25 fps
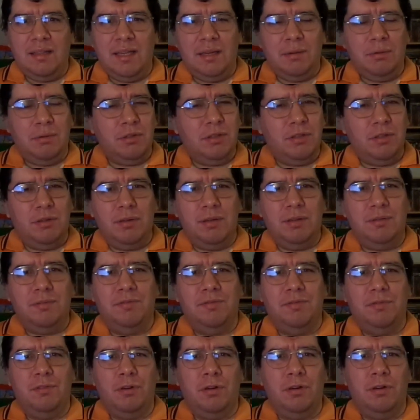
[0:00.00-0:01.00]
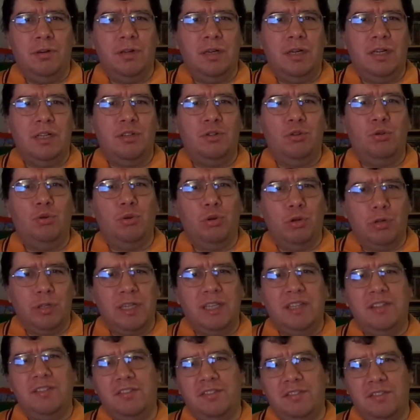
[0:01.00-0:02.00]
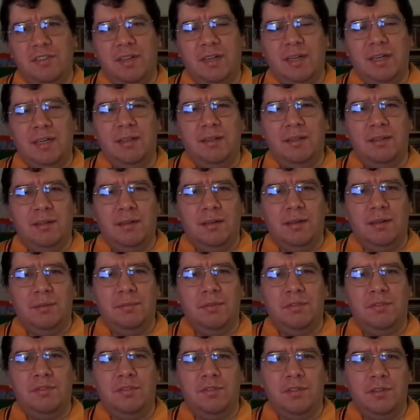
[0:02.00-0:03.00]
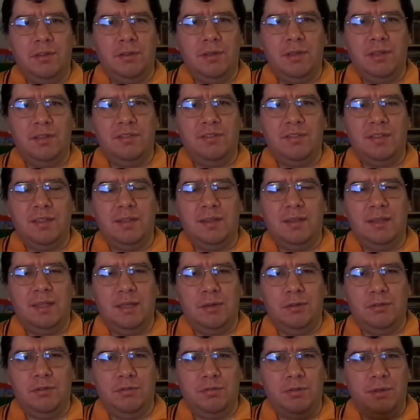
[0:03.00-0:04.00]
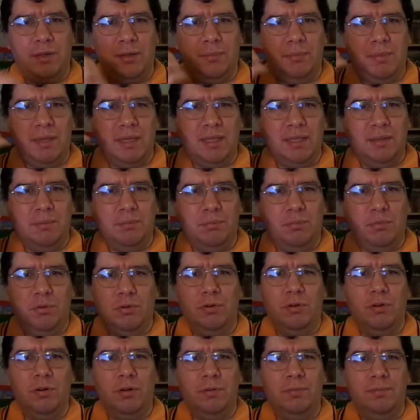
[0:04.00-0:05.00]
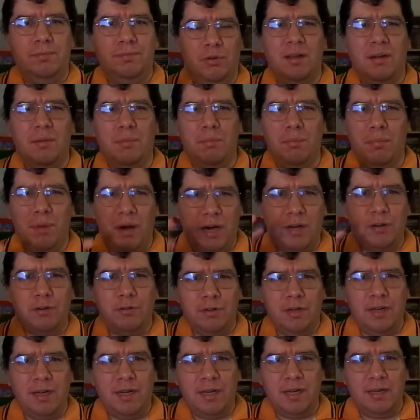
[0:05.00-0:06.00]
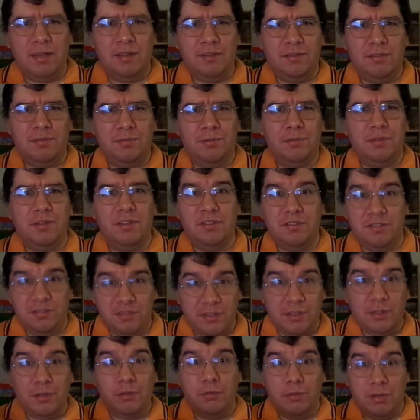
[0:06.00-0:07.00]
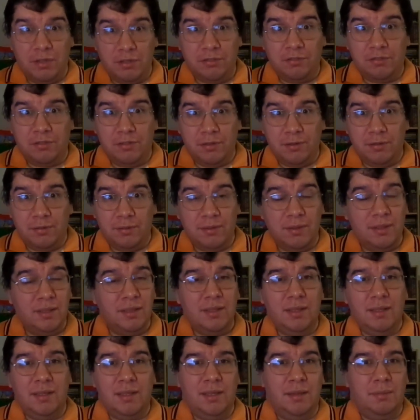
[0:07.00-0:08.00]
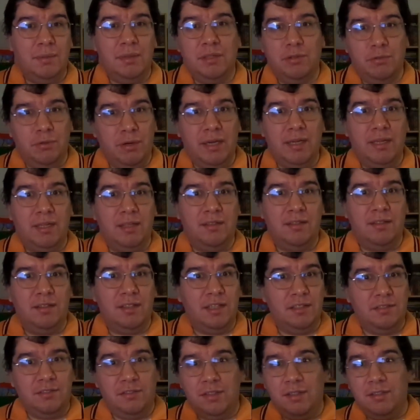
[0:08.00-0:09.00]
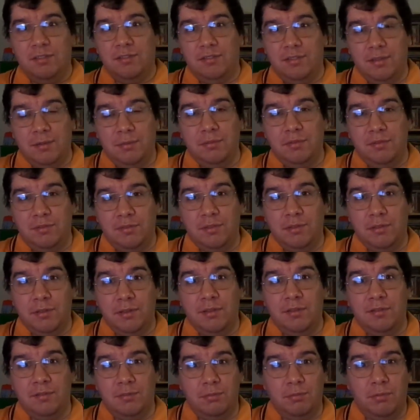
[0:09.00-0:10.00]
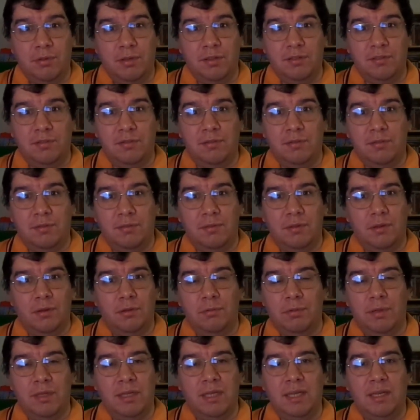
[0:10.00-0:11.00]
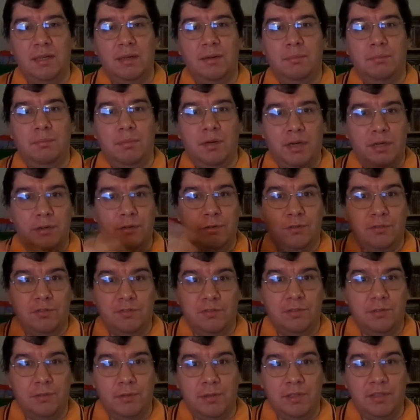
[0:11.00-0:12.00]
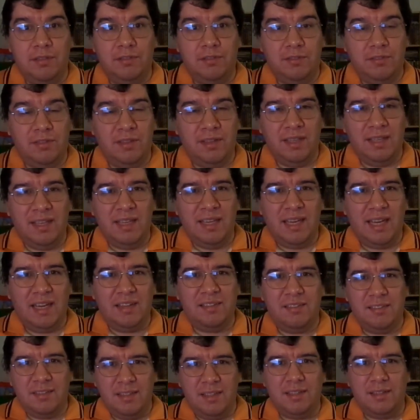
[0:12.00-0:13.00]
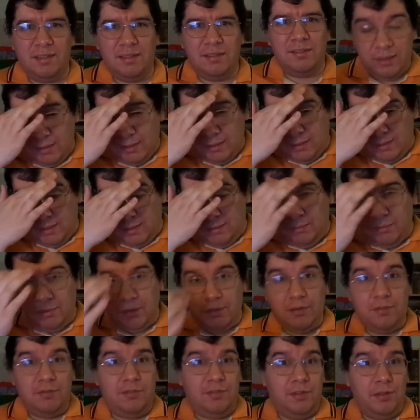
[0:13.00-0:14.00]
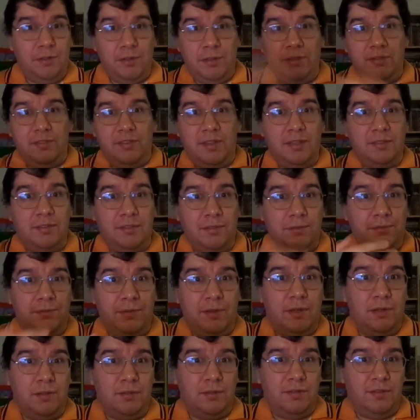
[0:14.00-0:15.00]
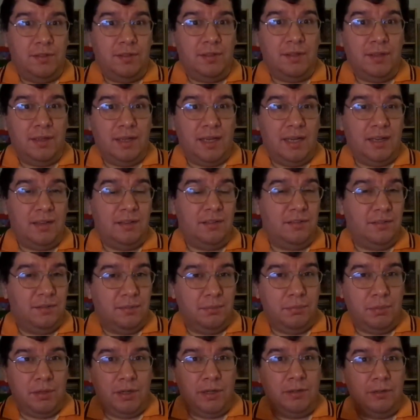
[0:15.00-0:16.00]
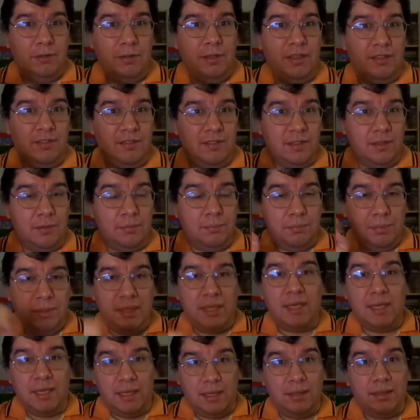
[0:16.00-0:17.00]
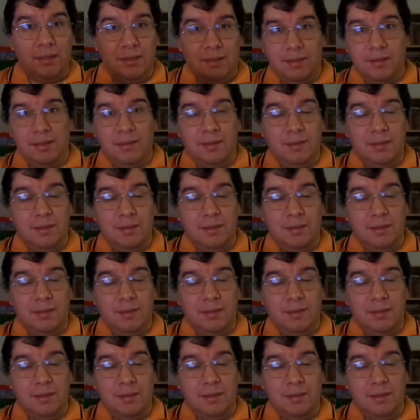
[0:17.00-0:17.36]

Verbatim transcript: They were going for a quirky side of the series, that they're trying to make it more modernized for this generation. I mean, granted, the 1987 series was already a modern series as it is, even though the series actually felt as modern as it could be